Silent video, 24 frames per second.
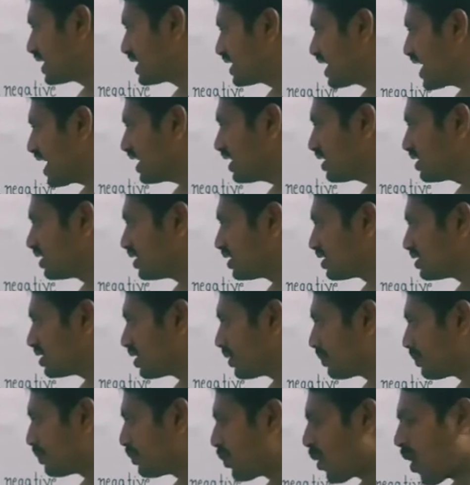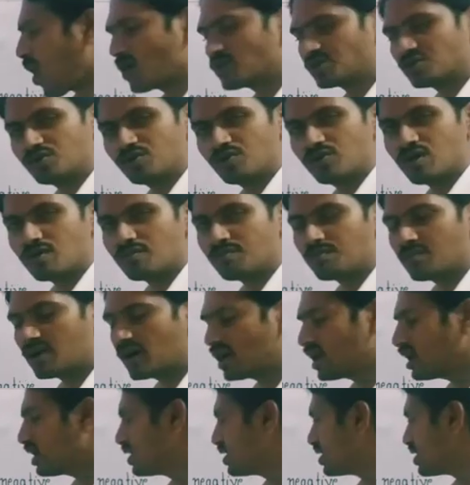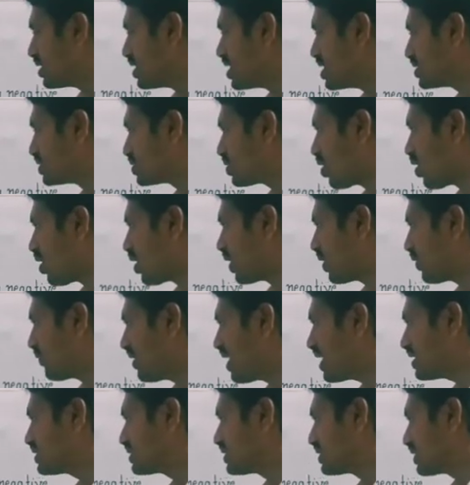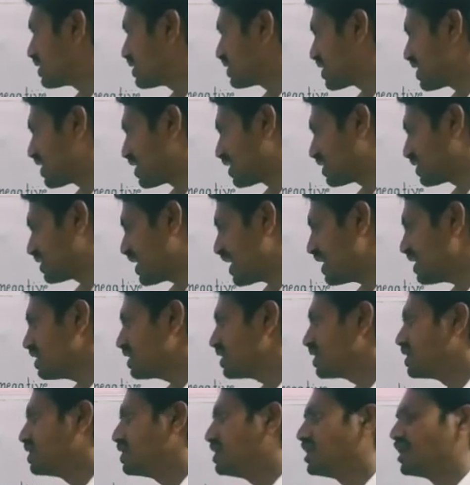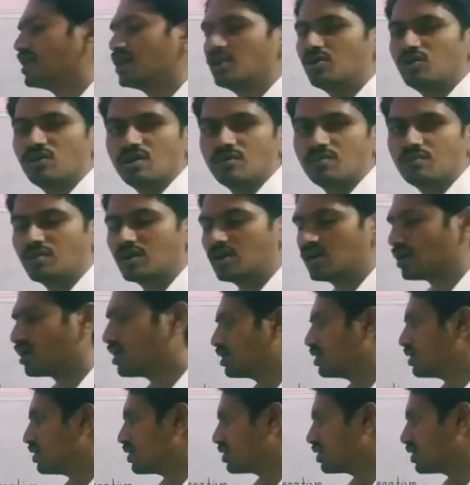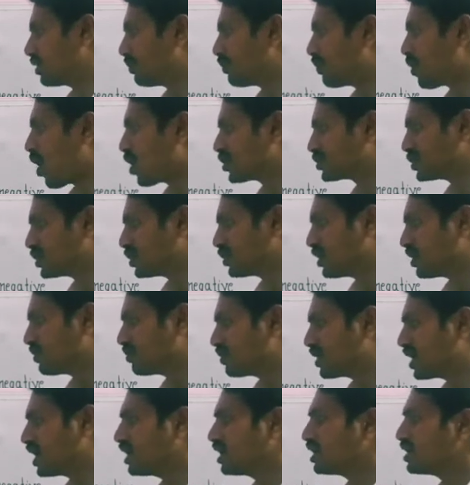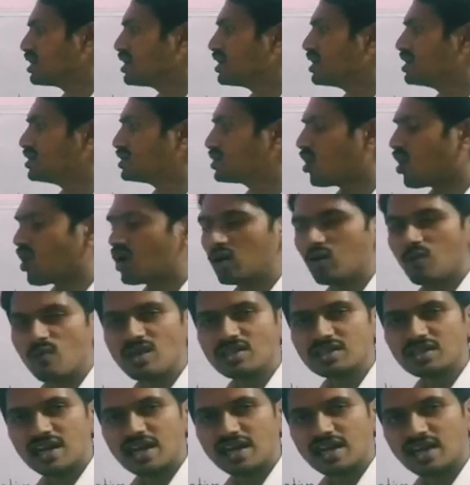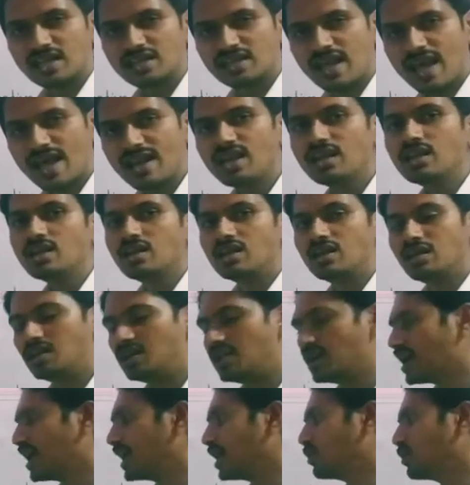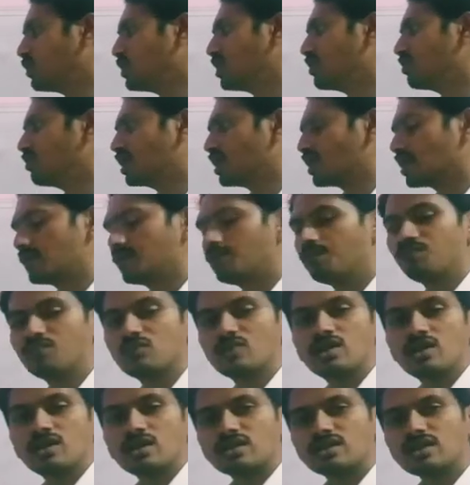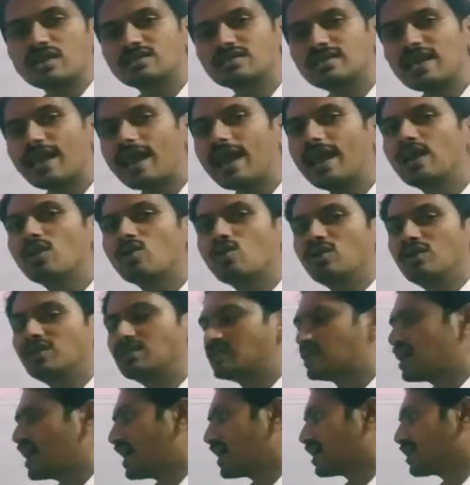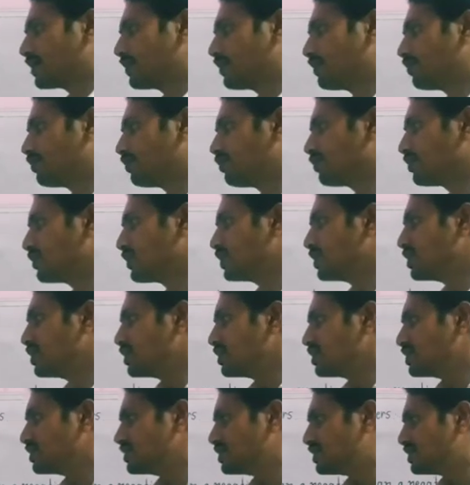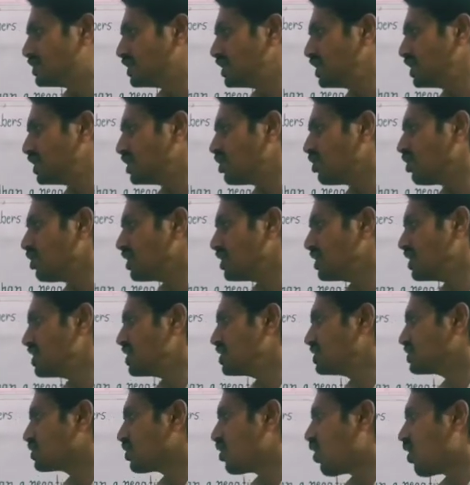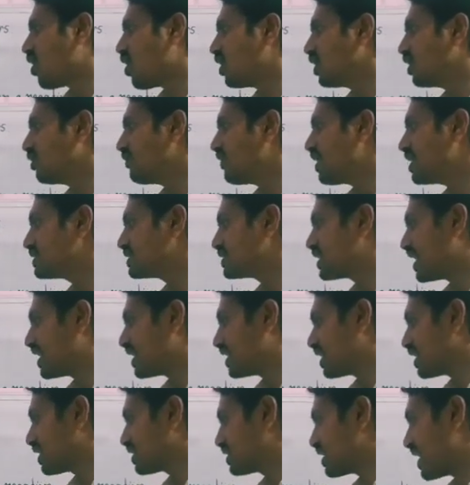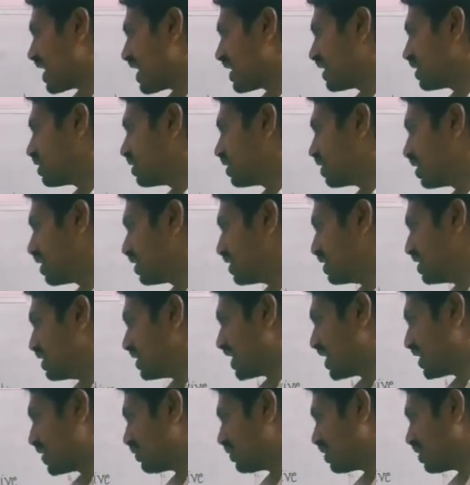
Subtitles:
that the positive number is always greater than negative number. The positive number is always greater than negative number. The second rule is that 0 is always greater than a negative